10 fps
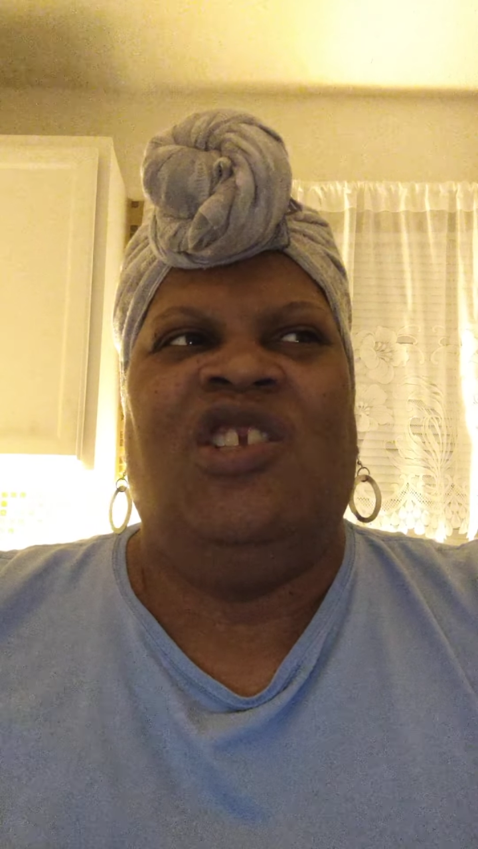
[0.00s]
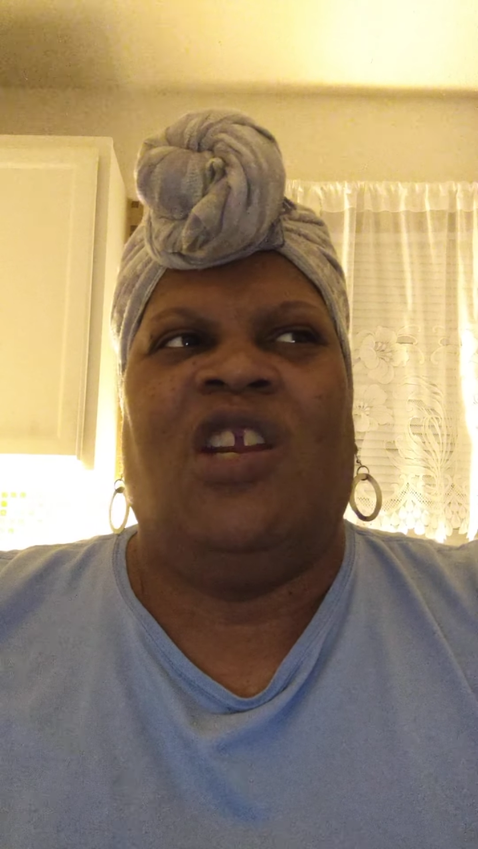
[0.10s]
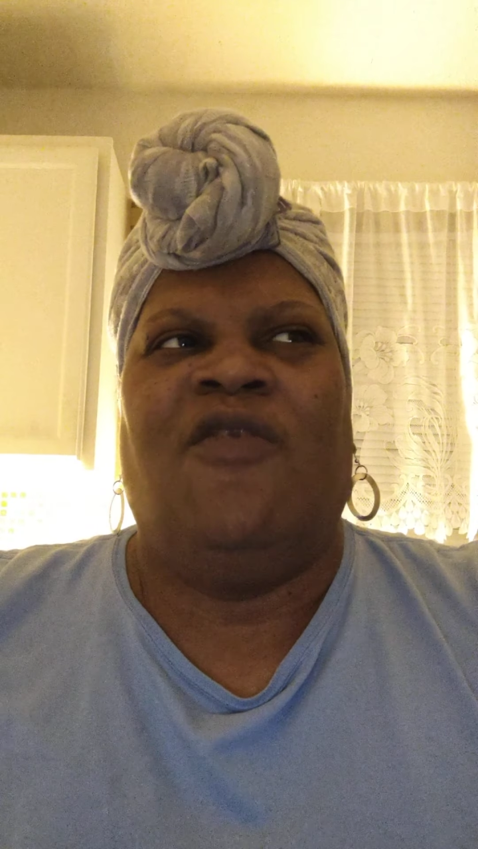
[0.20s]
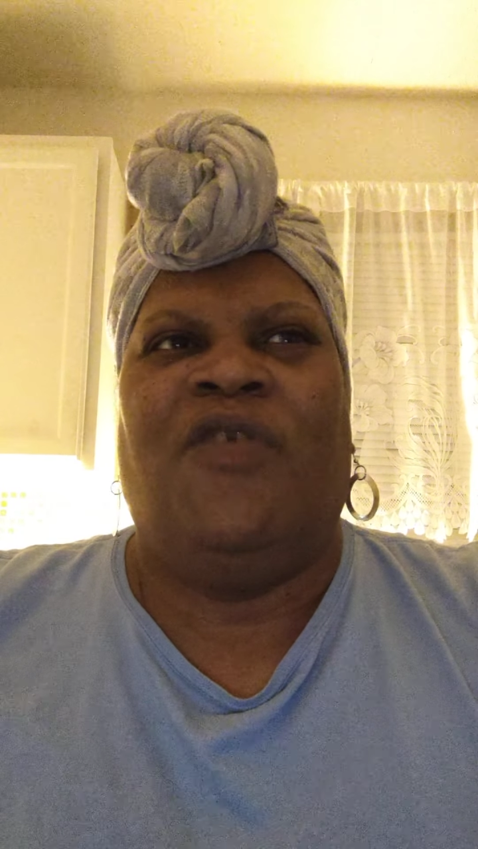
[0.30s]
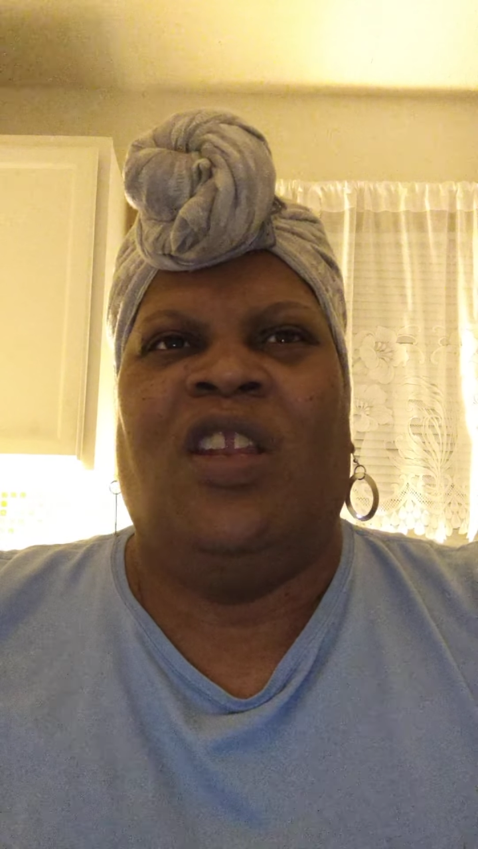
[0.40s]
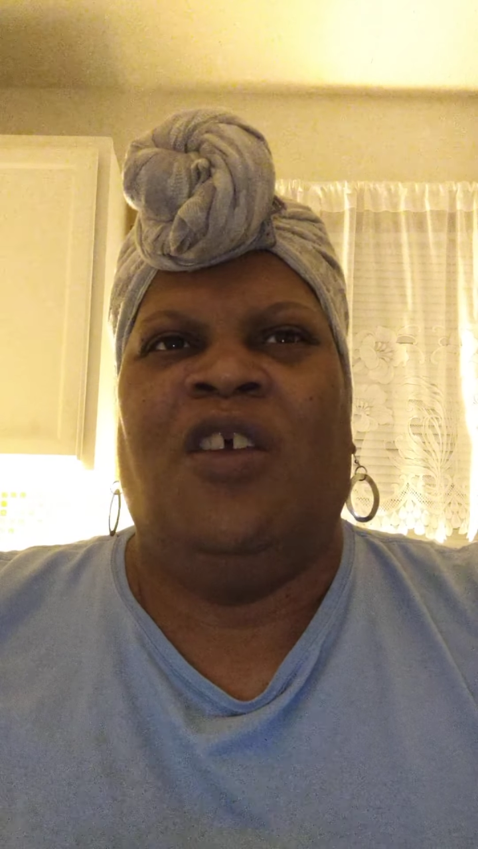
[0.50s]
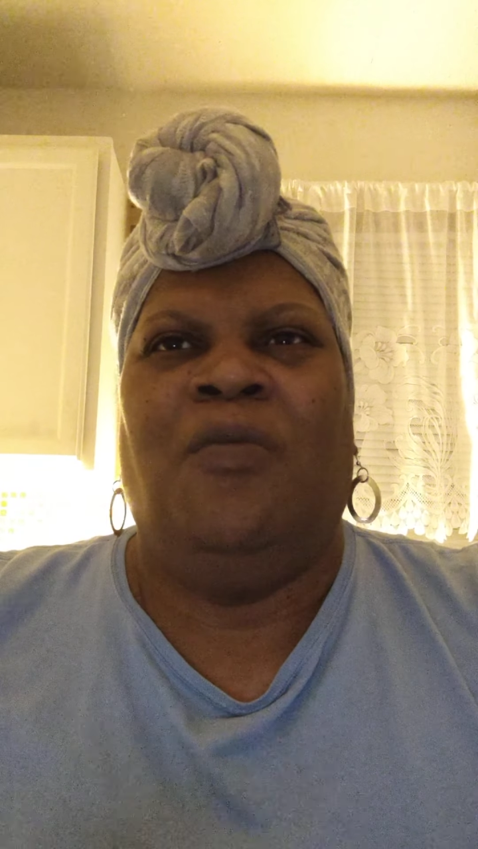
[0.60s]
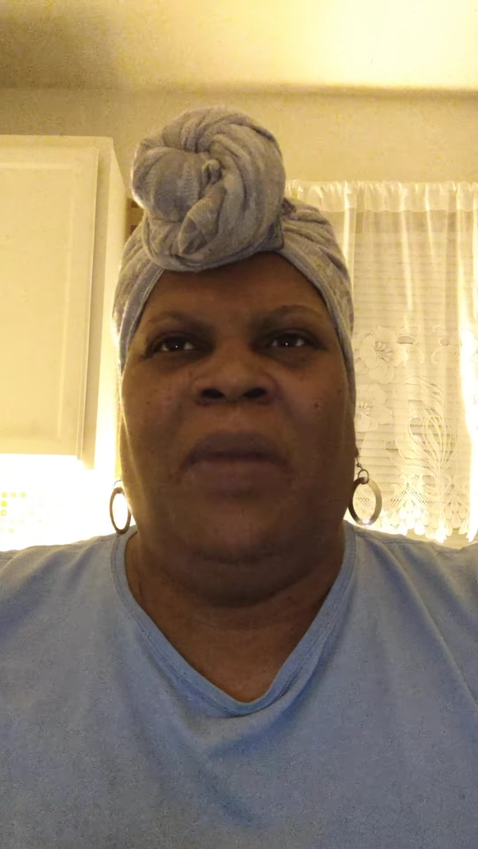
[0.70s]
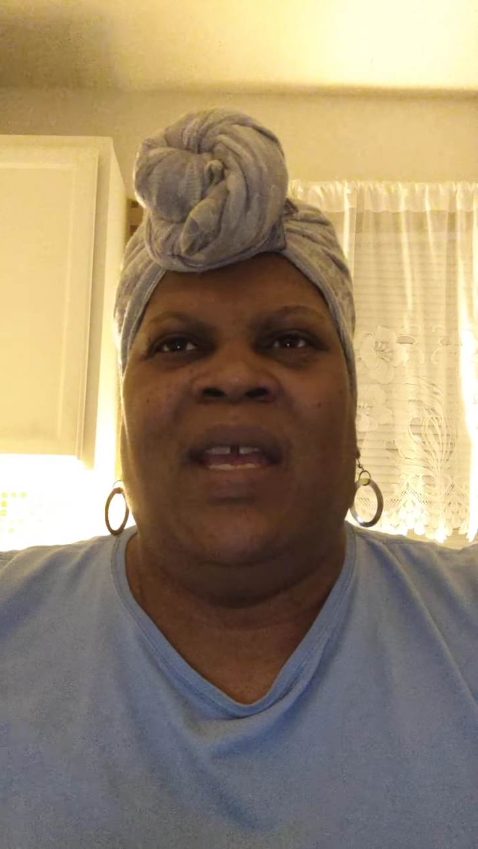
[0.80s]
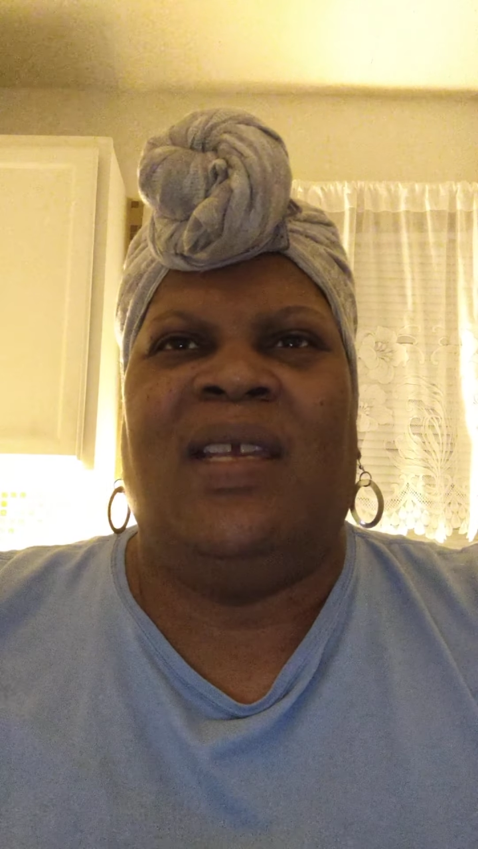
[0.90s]
Jennifer
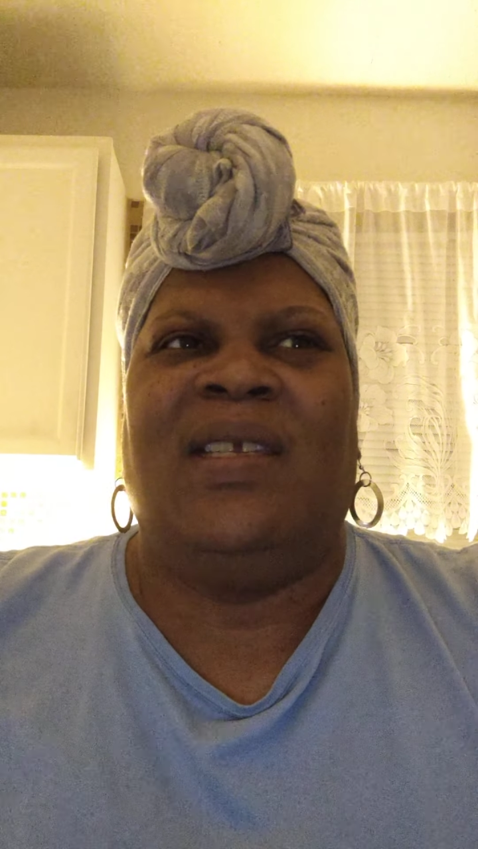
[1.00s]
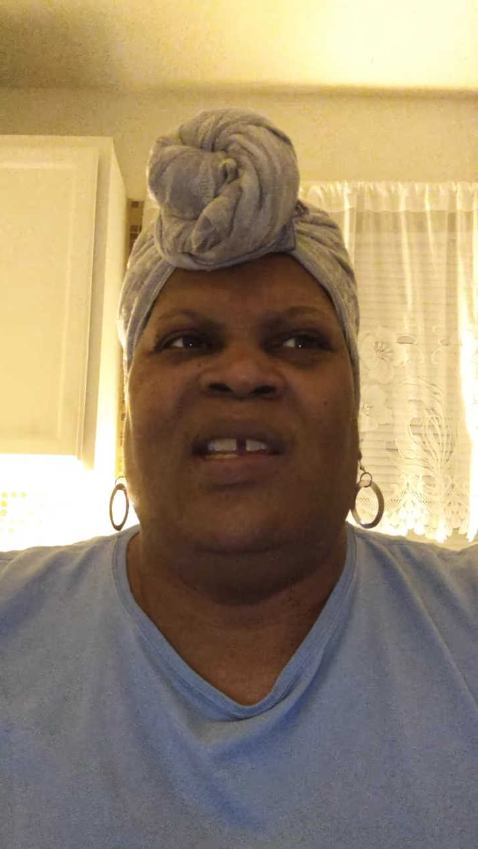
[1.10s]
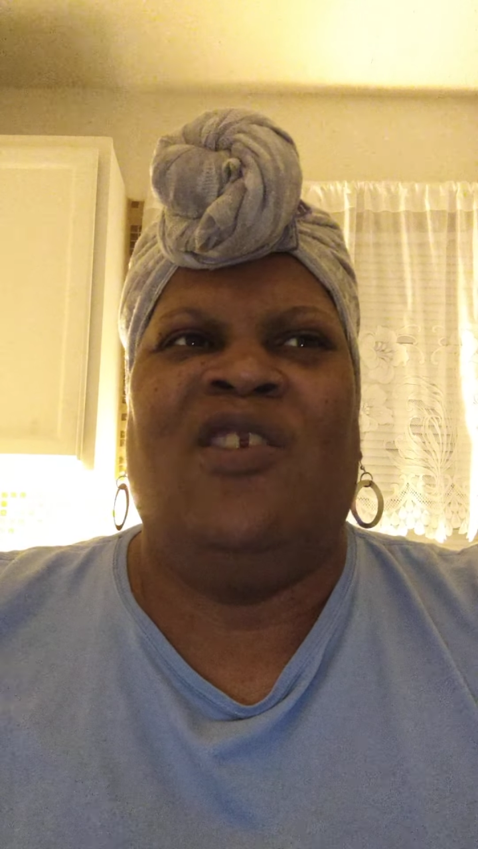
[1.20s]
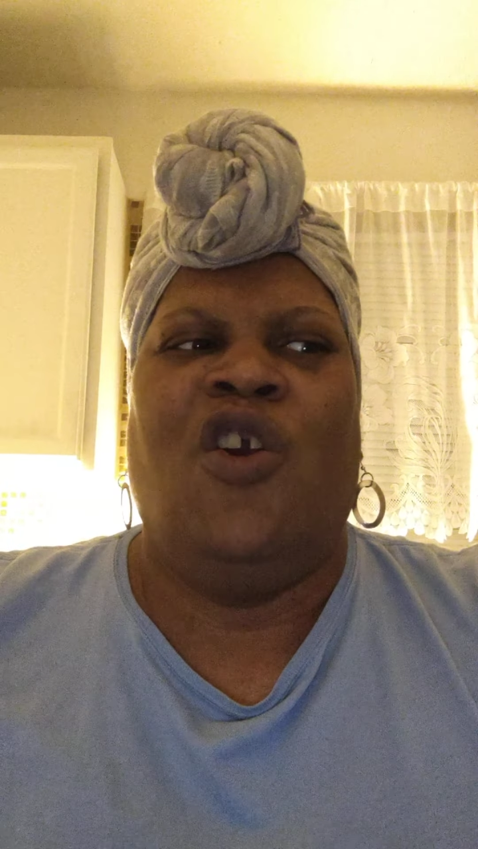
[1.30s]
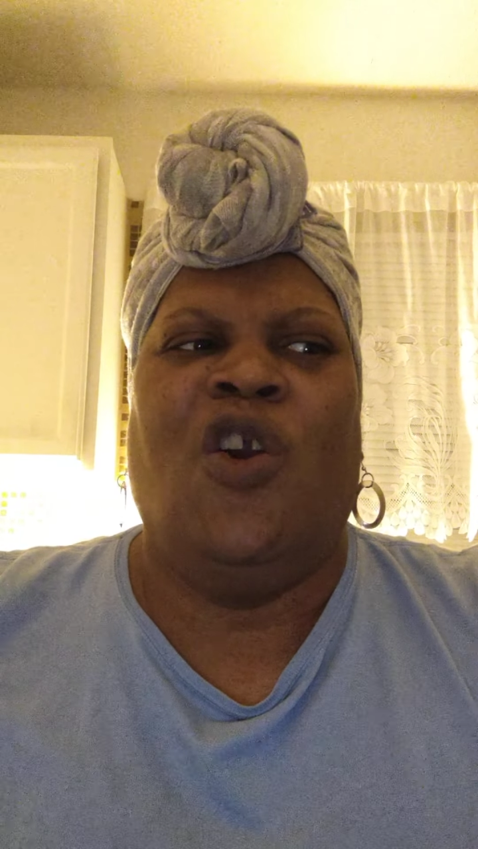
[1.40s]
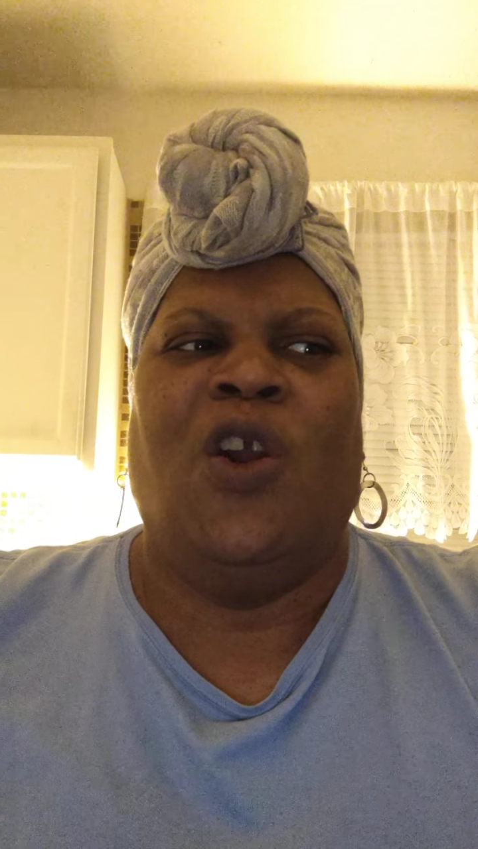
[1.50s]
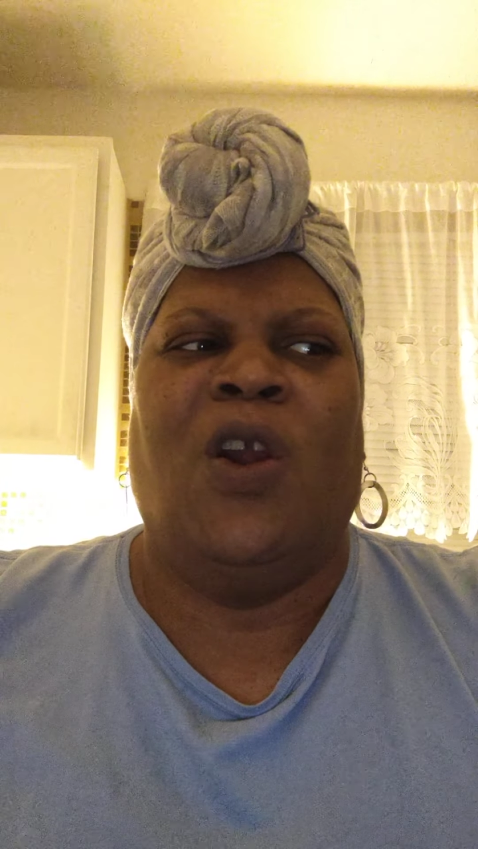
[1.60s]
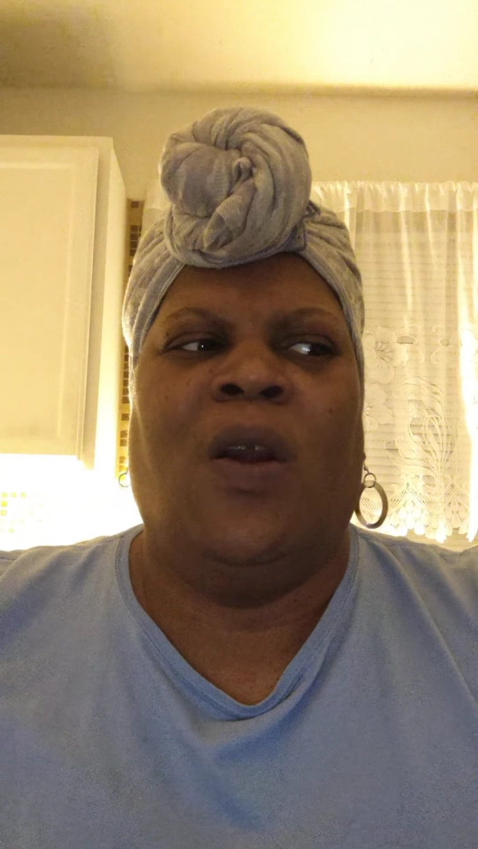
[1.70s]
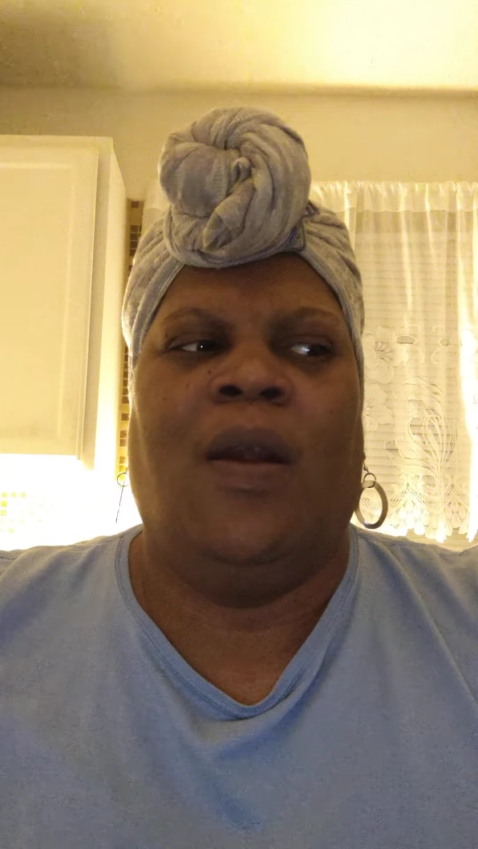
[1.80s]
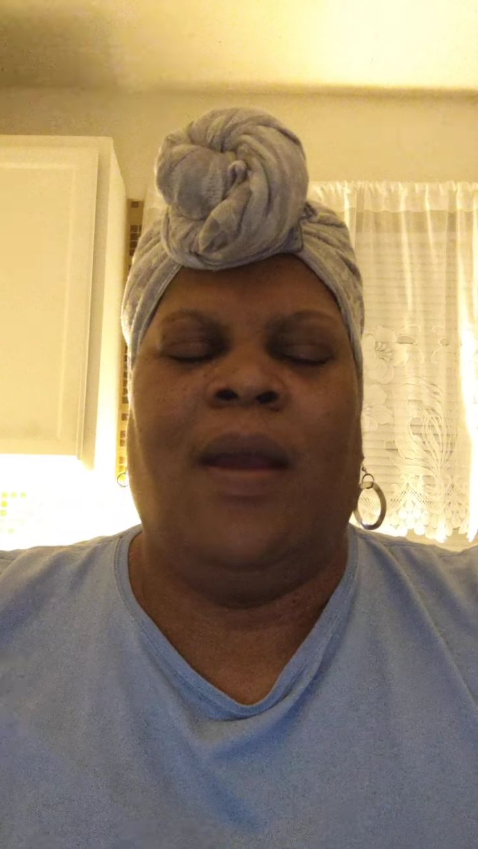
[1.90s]
Lopez and
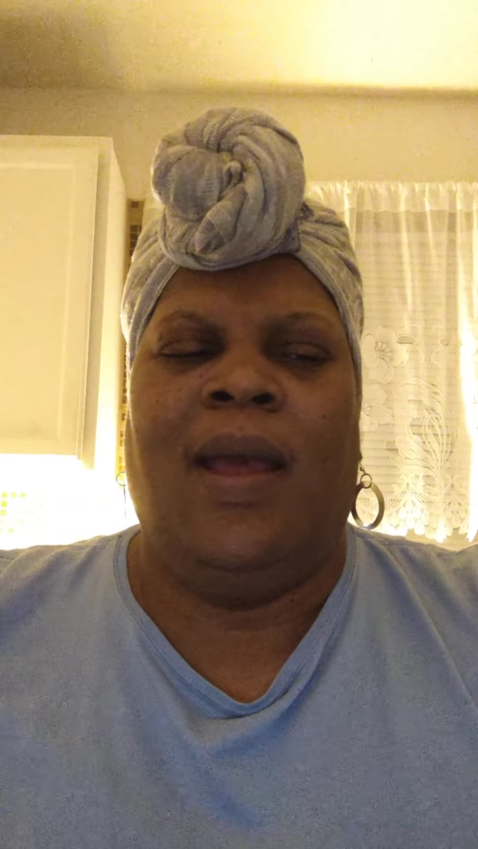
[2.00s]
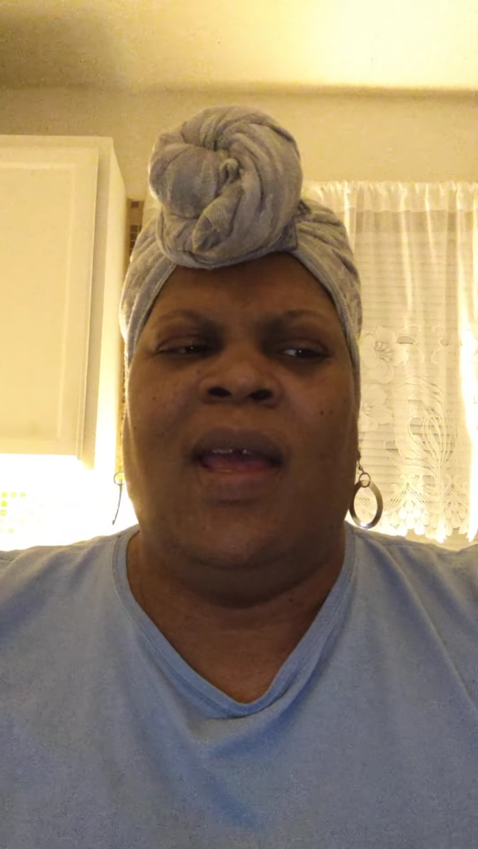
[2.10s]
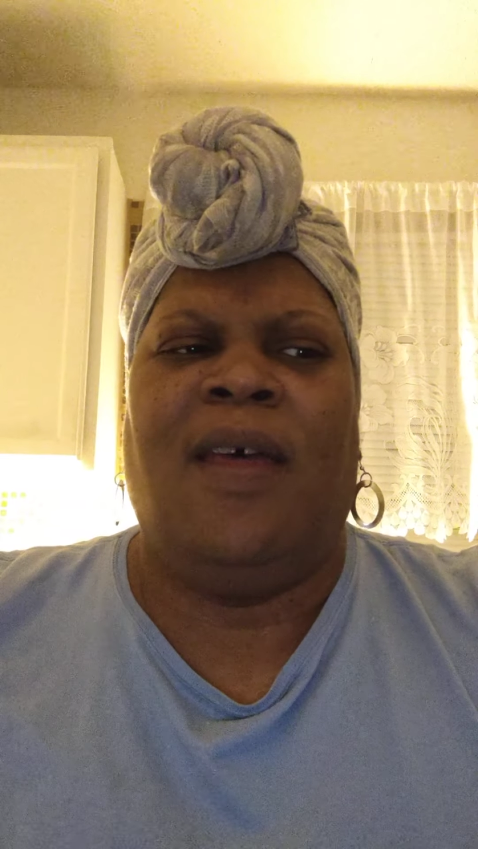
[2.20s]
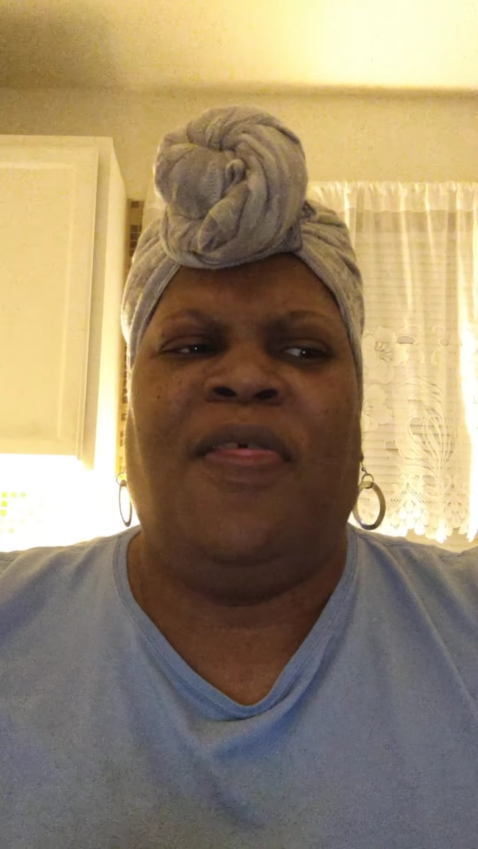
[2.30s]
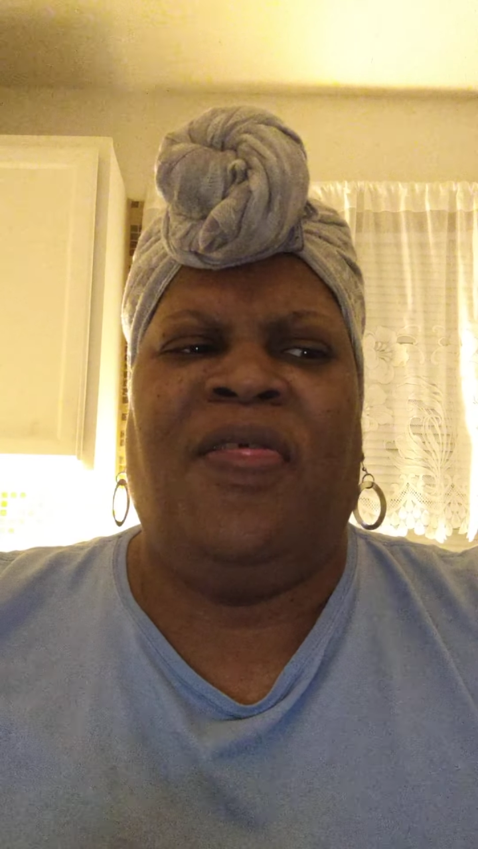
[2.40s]
her uh,